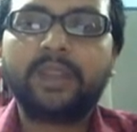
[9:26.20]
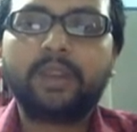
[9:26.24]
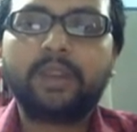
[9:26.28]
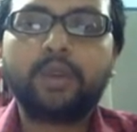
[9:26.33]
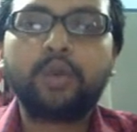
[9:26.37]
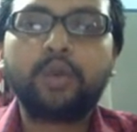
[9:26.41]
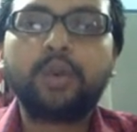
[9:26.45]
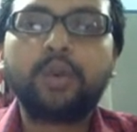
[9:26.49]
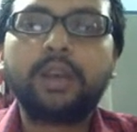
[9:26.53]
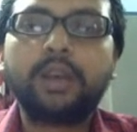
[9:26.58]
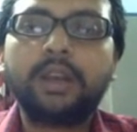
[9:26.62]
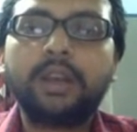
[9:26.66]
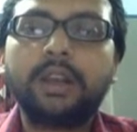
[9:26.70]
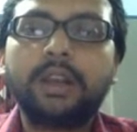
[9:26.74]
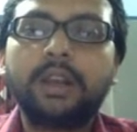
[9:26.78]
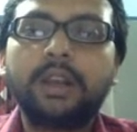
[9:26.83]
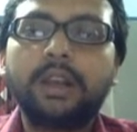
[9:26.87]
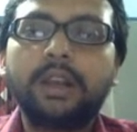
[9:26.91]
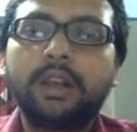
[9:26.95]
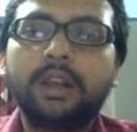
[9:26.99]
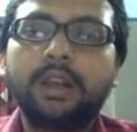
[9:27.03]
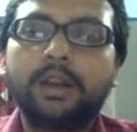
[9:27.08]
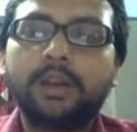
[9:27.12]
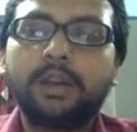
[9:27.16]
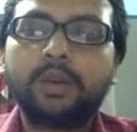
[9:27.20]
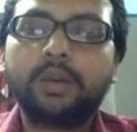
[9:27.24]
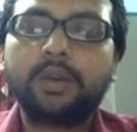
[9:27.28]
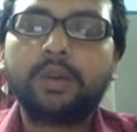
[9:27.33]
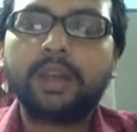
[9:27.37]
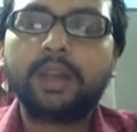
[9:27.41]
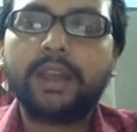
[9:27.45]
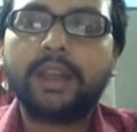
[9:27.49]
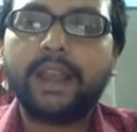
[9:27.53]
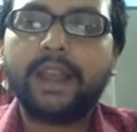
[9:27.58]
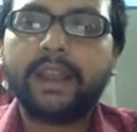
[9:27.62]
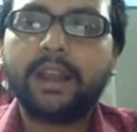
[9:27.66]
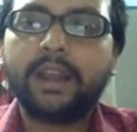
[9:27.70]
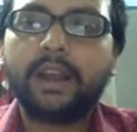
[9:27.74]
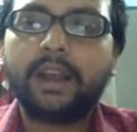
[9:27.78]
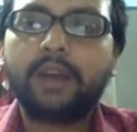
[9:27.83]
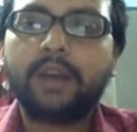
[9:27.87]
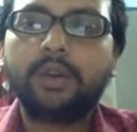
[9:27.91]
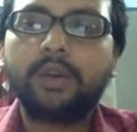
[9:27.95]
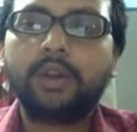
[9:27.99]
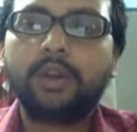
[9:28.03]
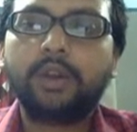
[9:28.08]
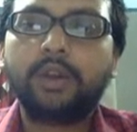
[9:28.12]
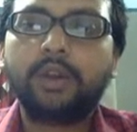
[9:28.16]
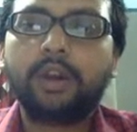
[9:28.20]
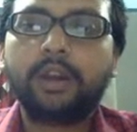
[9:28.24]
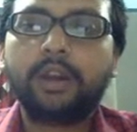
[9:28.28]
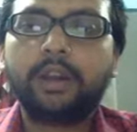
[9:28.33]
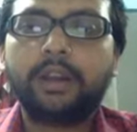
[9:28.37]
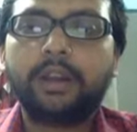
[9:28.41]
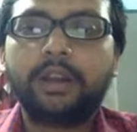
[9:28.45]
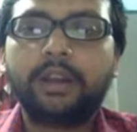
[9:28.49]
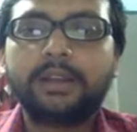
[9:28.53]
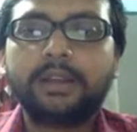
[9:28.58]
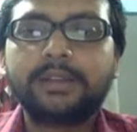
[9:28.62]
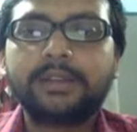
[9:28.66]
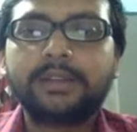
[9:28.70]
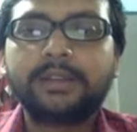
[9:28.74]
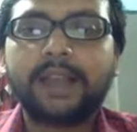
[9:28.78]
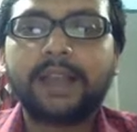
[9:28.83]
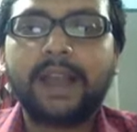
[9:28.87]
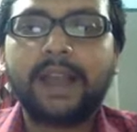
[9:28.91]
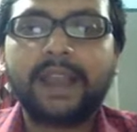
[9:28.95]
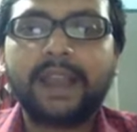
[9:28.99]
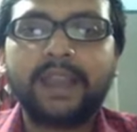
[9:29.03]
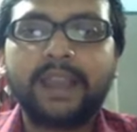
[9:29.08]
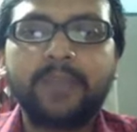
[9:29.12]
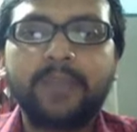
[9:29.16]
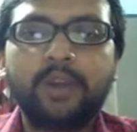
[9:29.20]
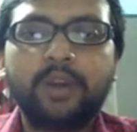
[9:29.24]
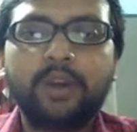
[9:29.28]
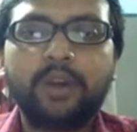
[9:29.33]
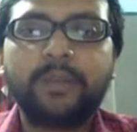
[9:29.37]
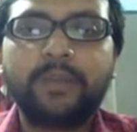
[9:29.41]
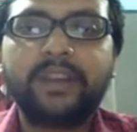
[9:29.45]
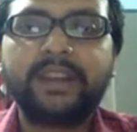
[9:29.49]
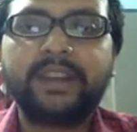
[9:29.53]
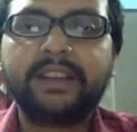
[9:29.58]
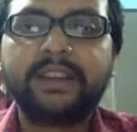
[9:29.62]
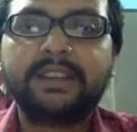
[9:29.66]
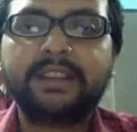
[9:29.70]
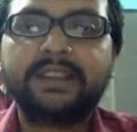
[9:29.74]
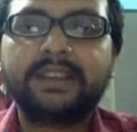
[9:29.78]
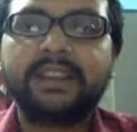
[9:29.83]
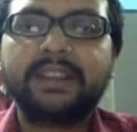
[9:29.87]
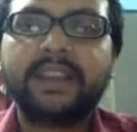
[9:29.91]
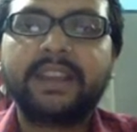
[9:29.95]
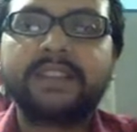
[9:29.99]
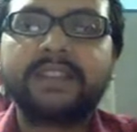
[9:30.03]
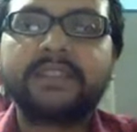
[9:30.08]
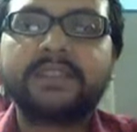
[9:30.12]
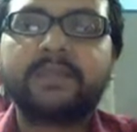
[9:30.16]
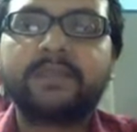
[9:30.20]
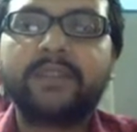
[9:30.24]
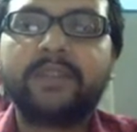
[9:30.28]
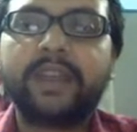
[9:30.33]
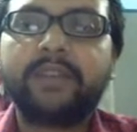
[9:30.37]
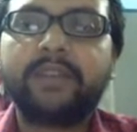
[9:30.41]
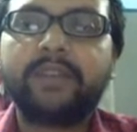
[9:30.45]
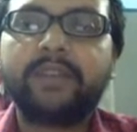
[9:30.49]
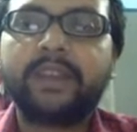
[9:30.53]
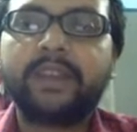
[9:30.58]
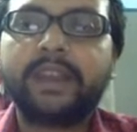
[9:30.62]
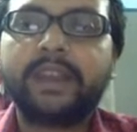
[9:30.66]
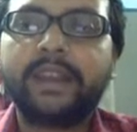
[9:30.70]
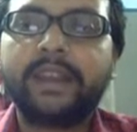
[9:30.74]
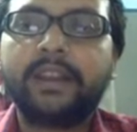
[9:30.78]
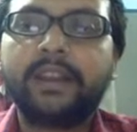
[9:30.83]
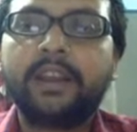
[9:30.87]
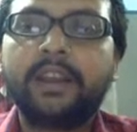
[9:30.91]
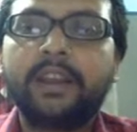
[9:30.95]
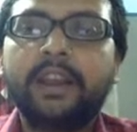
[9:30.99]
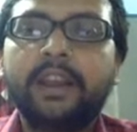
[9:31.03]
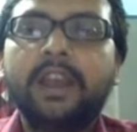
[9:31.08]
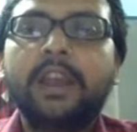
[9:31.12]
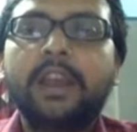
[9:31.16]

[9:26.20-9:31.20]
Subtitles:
Google Hangout or Skype or many other things where we can